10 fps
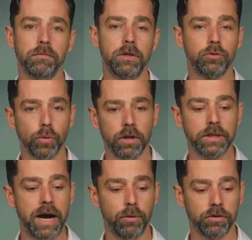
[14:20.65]
This will
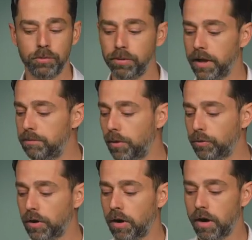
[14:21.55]
allow us to play
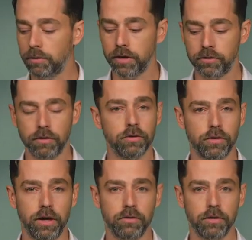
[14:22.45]
both our hardware
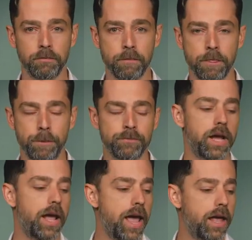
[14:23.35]
synthesizer
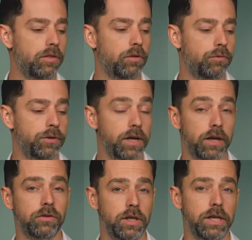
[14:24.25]
and the V
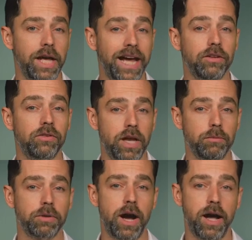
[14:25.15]
S T at the
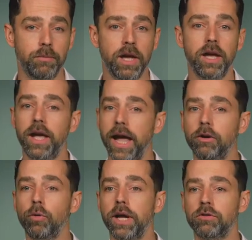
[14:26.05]
same time
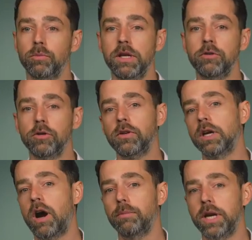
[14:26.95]
and create some interesting
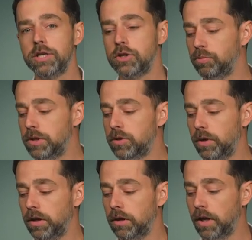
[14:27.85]
combinations
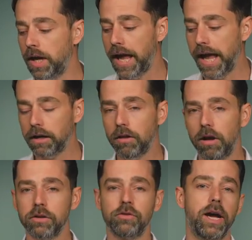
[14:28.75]
between
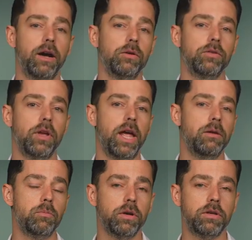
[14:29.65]
analog sounds
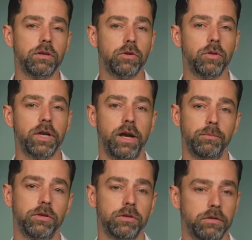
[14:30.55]
and more digital
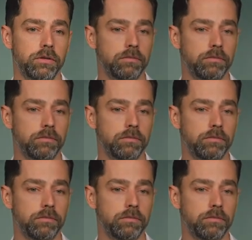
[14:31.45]
timbres.